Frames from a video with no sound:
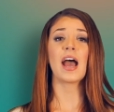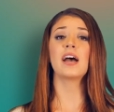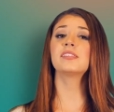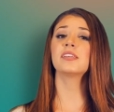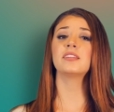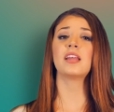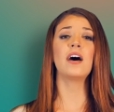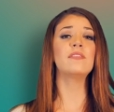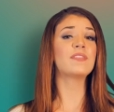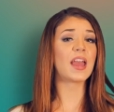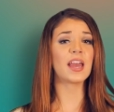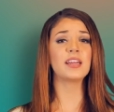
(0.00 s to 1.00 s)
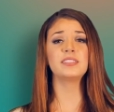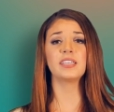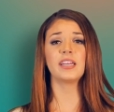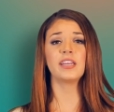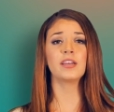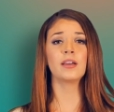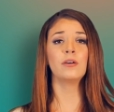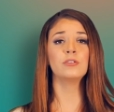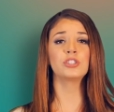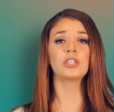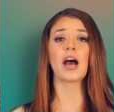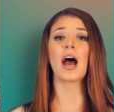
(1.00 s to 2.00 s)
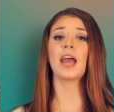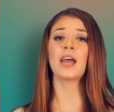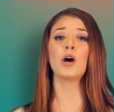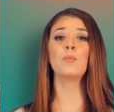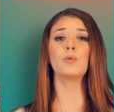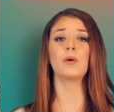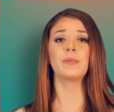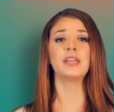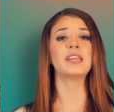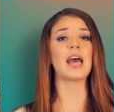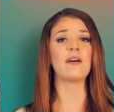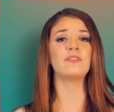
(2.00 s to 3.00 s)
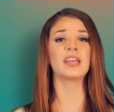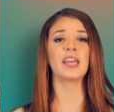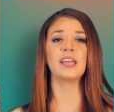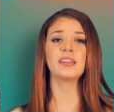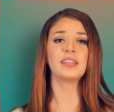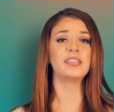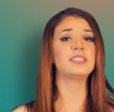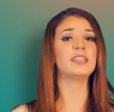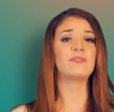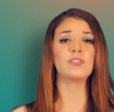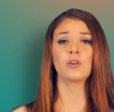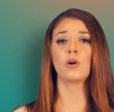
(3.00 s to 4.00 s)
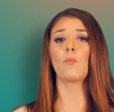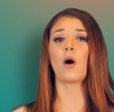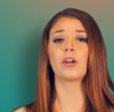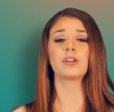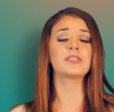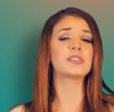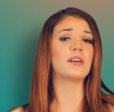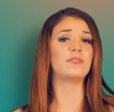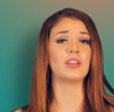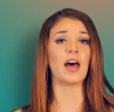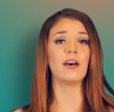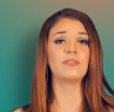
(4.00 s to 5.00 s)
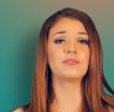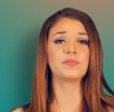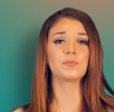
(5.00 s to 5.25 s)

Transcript: As a love and dating coach, I help women navigate the difficult waters of love.